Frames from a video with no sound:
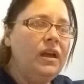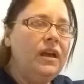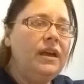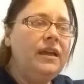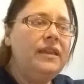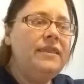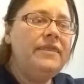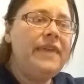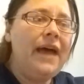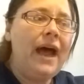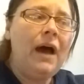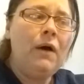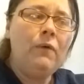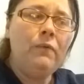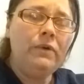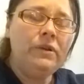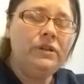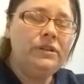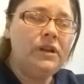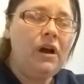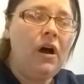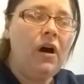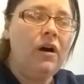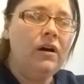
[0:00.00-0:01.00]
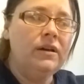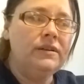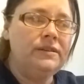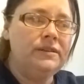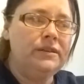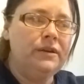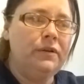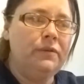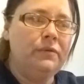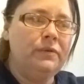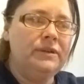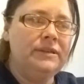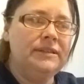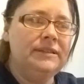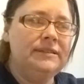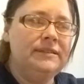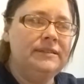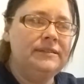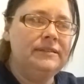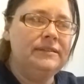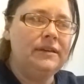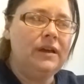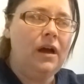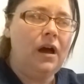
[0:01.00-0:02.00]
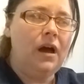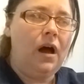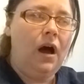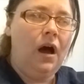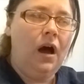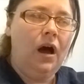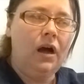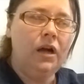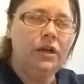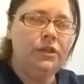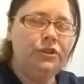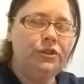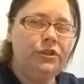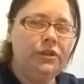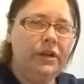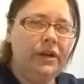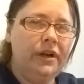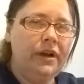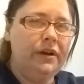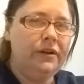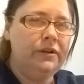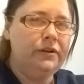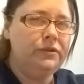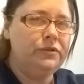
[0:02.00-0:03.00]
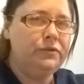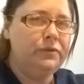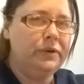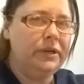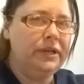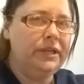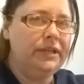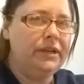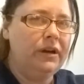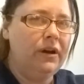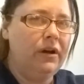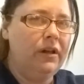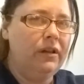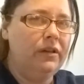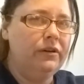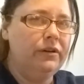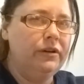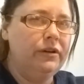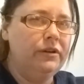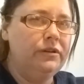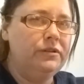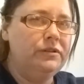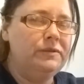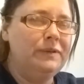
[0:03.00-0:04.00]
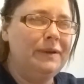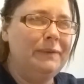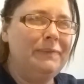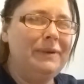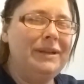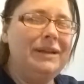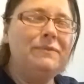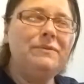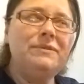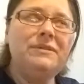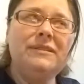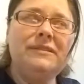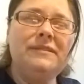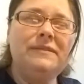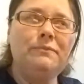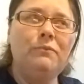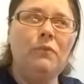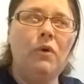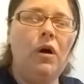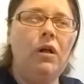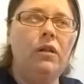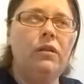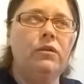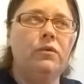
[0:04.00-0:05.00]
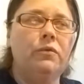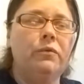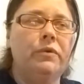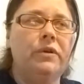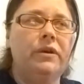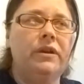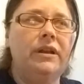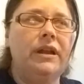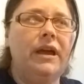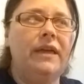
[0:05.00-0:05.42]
That one also was $120, but it was a smaller one.